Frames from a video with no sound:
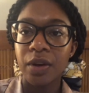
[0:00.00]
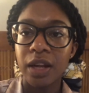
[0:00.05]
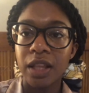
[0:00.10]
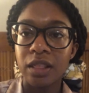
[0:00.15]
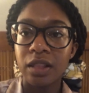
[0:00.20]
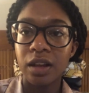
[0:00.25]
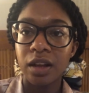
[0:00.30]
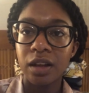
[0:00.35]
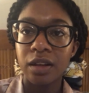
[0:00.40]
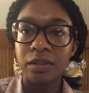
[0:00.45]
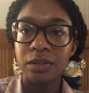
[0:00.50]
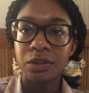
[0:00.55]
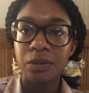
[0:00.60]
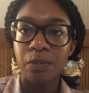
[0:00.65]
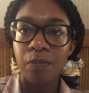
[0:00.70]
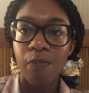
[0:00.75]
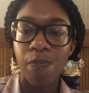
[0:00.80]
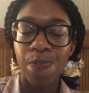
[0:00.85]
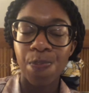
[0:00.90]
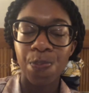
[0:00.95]
Loves,
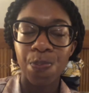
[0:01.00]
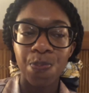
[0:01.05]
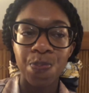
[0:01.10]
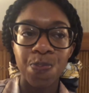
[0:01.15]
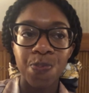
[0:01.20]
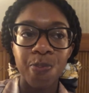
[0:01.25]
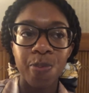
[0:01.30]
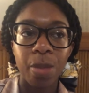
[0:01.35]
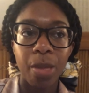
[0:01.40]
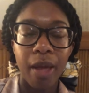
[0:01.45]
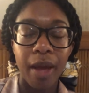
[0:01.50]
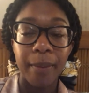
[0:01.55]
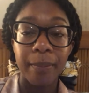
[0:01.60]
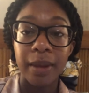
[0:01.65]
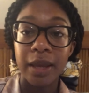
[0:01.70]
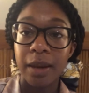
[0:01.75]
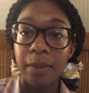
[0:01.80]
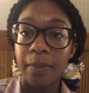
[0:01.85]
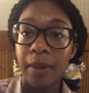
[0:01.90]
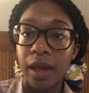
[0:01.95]
I
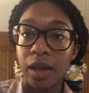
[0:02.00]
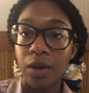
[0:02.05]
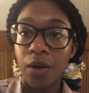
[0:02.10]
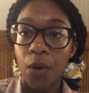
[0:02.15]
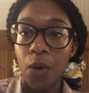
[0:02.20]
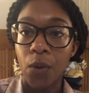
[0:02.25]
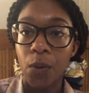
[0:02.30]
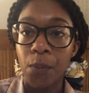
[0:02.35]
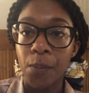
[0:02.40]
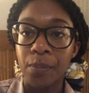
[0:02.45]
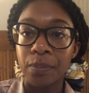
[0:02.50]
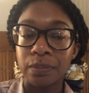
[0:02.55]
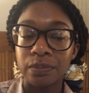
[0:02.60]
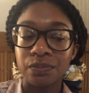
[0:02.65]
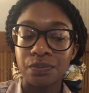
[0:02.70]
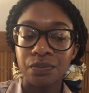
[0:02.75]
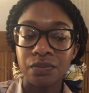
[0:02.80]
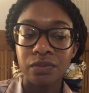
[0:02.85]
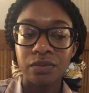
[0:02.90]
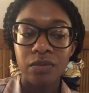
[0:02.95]
made it back home.
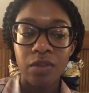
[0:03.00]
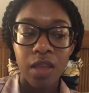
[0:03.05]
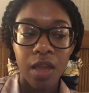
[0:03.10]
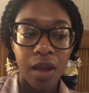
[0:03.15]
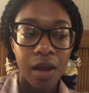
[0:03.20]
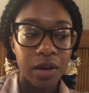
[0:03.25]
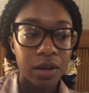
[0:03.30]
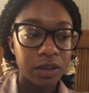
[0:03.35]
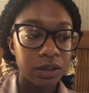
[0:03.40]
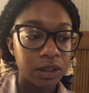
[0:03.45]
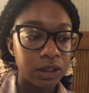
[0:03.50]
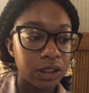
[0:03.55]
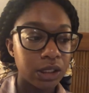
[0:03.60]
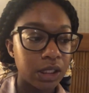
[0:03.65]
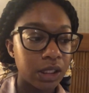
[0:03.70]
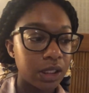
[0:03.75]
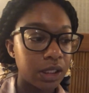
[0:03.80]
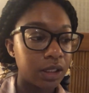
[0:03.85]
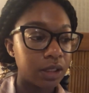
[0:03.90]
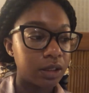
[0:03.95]

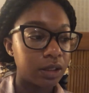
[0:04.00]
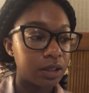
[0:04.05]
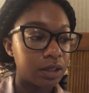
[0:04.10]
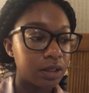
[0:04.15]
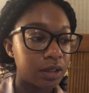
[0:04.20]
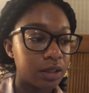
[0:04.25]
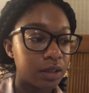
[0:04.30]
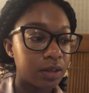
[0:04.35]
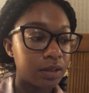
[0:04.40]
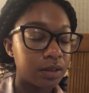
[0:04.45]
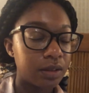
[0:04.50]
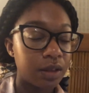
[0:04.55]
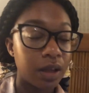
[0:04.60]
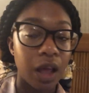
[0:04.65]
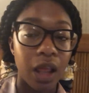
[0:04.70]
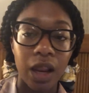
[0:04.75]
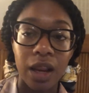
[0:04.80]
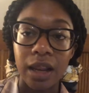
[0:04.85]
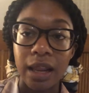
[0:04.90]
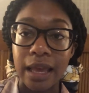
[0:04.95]
It's
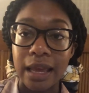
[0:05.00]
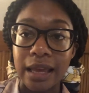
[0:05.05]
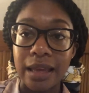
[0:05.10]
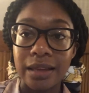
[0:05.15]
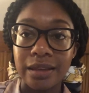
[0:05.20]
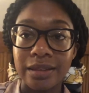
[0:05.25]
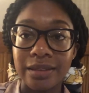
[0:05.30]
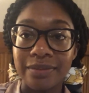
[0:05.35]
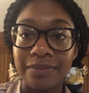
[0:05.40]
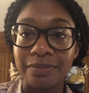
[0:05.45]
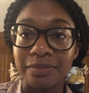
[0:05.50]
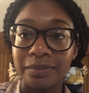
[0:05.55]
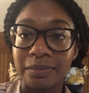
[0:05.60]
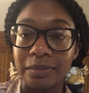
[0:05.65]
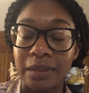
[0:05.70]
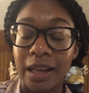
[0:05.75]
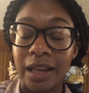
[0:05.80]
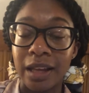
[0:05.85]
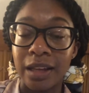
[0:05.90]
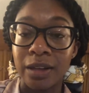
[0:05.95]
late
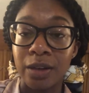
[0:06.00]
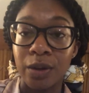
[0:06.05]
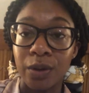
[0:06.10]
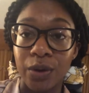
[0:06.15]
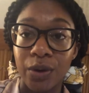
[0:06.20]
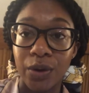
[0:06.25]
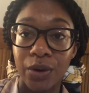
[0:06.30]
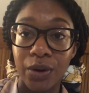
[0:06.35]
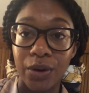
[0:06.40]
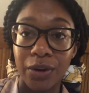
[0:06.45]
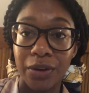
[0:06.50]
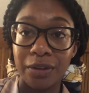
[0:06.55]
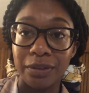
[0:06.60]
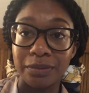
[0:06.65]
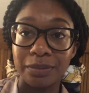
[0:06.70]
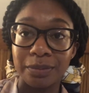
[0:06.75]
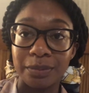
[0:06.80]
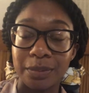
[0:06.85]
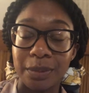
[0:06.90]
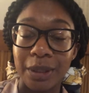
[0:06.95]
and your girl
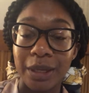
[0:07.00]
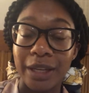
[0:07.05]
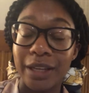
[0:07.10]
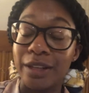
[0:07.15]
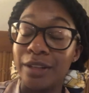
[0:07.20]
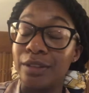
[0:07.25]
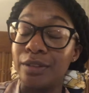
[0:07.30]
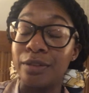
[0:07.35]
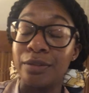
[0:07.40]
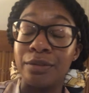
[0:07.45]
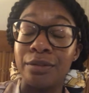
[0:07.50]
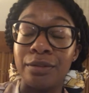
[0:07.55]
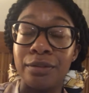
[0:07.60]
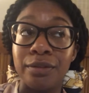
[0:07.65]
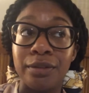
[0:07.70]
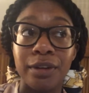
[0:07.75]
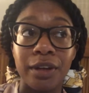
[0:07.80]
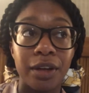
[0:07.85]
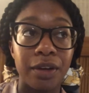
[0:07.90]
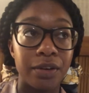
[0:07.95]
is
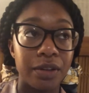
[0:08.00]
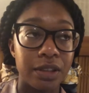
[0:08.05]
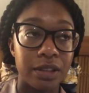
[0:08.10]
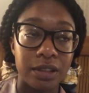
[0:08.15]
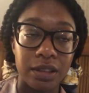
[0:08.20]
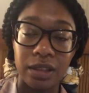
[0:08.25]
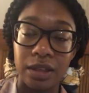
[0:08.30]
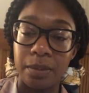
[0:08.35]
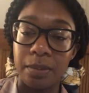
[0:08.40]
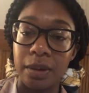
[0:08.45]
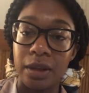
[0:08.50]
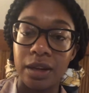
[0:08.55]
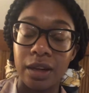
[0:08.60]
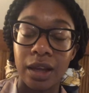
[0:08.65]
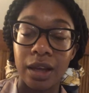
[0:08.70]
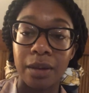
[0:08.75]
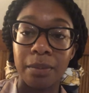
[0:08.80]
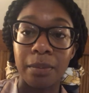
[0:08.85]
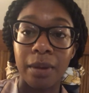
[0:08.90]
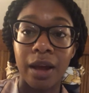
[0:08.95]
very sleepy.
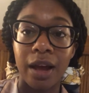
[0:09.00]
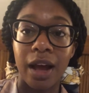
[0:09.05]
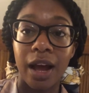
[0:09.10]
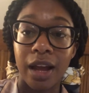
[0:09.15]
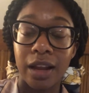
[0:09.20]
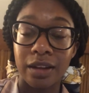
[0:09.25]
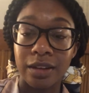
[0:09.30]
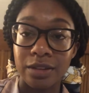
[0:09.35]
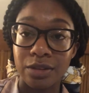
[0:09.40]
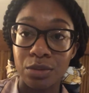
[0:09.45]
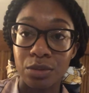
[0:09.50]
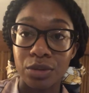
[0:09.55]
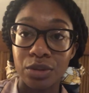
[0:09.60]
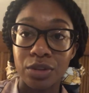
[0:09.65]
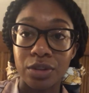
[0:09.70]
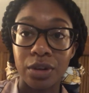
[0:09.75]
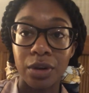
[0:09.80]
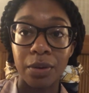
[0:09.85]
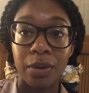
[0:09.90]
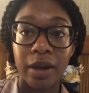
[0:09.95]
Like, my eyelids were
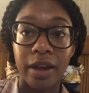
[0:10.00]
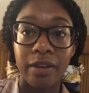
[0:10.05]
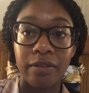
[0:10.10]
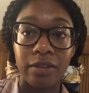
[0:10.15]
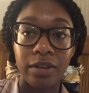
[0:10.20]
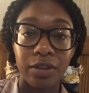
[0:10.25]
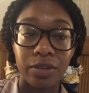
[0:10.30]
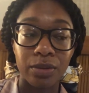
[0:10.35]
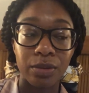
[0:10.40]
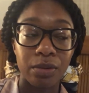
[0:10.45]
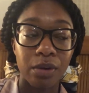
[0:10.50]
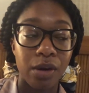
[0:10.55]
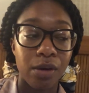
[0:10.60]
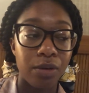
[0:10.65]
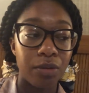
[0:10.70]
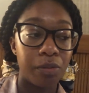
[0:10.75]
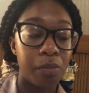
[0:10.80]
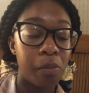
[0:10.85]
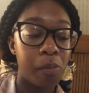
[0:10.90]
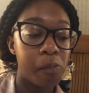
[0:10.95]
so heavy on the road.